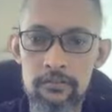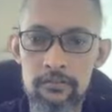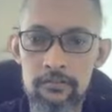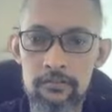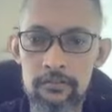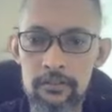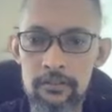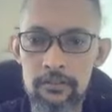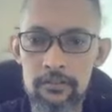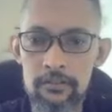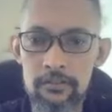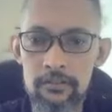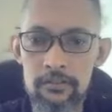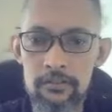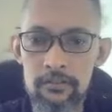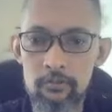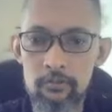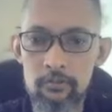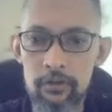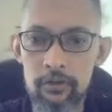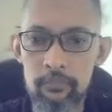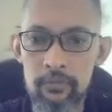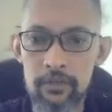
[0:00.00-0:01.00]
See?
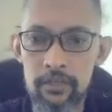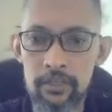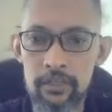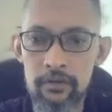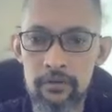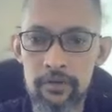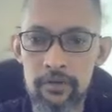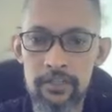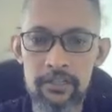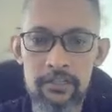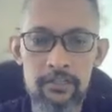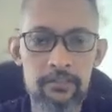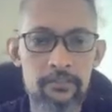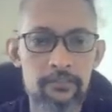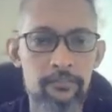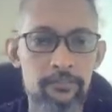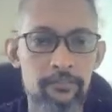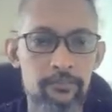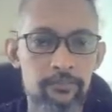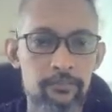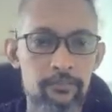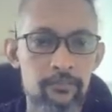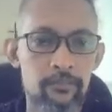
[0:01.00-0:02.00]
Quite big there, right?
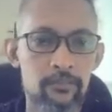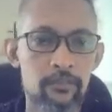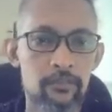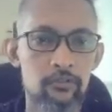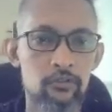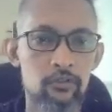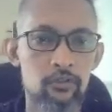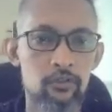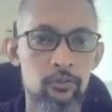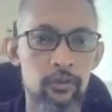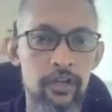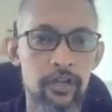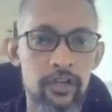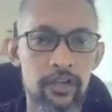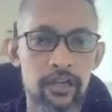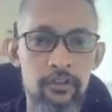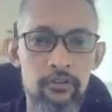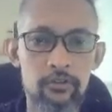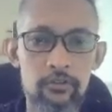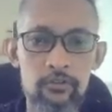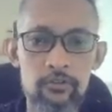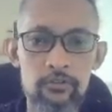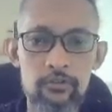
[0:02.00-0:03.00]
So what I
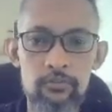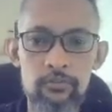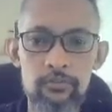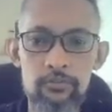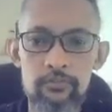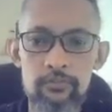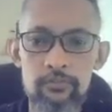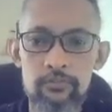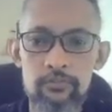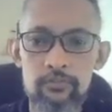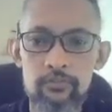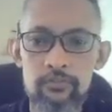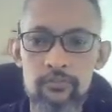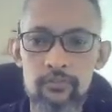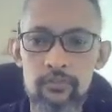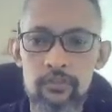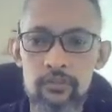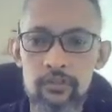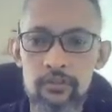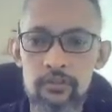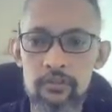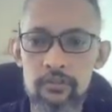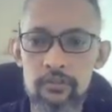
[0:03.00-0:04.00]
can do
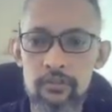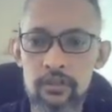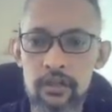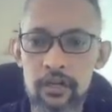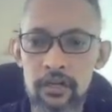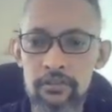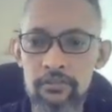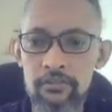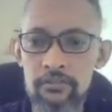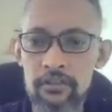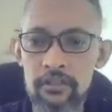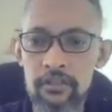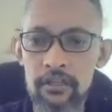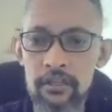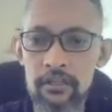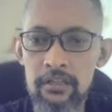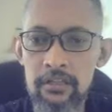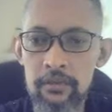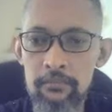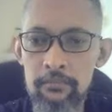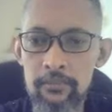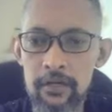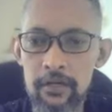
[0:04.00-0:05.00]
is scale
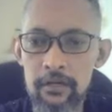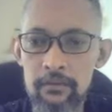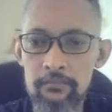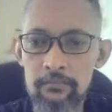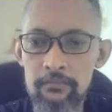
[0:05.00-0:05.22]
them up.